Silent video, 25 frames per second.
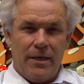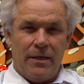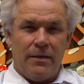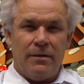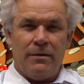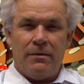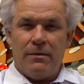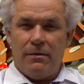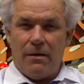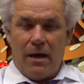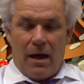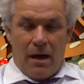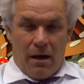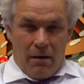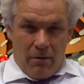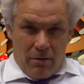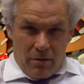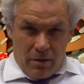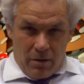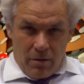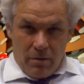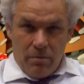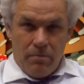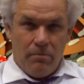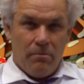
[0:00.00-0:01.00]
in
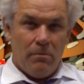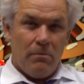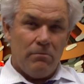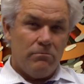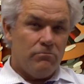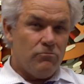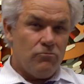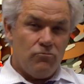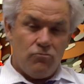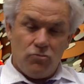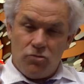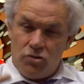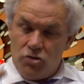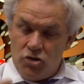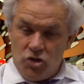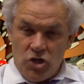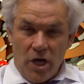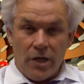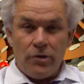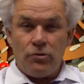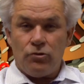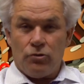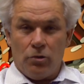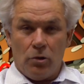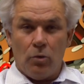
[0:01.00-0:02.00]
our
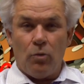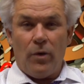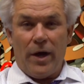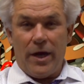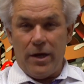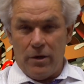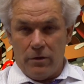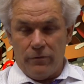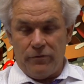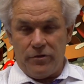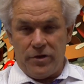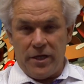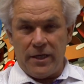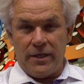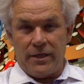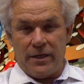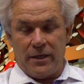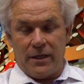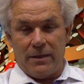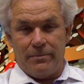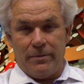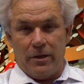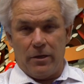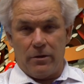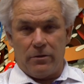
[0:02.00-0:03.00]
general way of
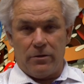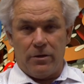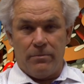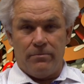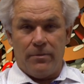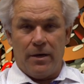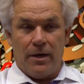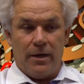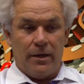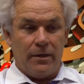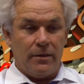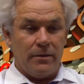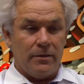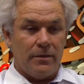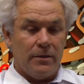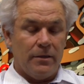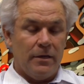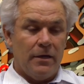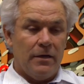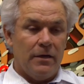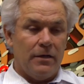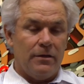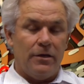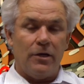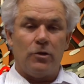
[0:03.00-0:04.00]
thinking about the mind
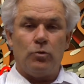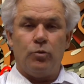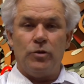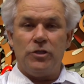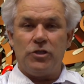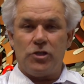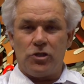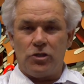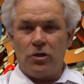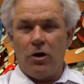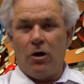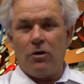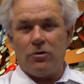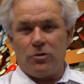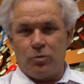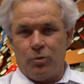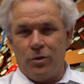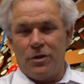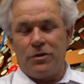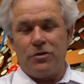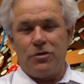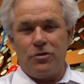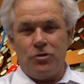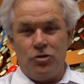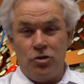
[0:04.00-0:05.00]
that we start
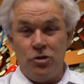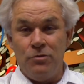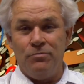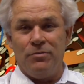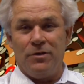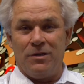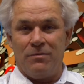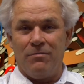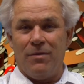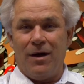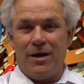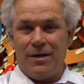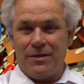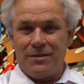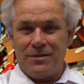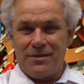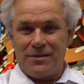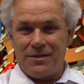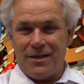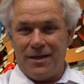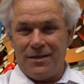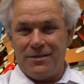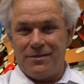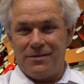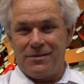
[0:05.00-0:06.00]
with human
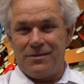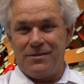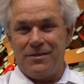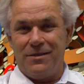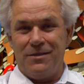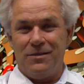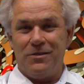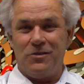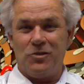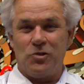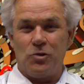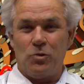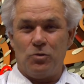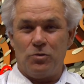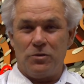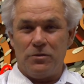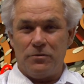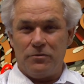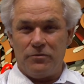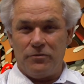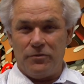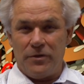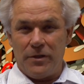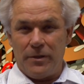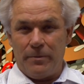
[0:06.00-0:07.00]
minds as the sort
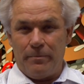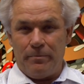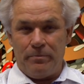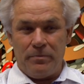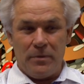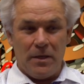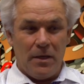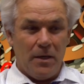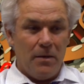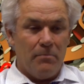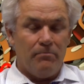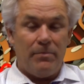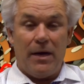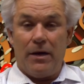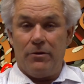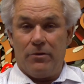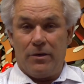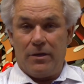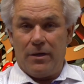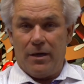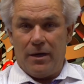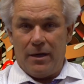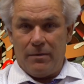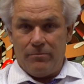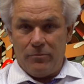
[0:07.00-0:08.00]
of
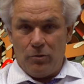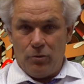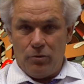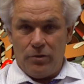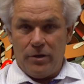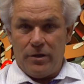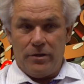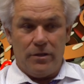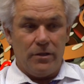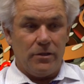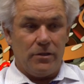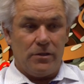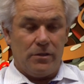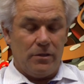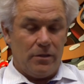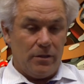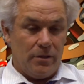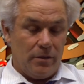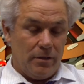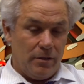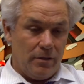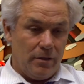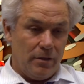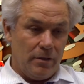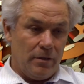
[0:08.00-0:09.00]
paradigm or
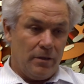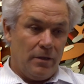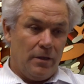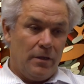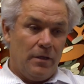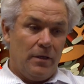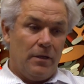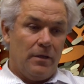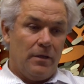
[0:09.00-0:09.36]
the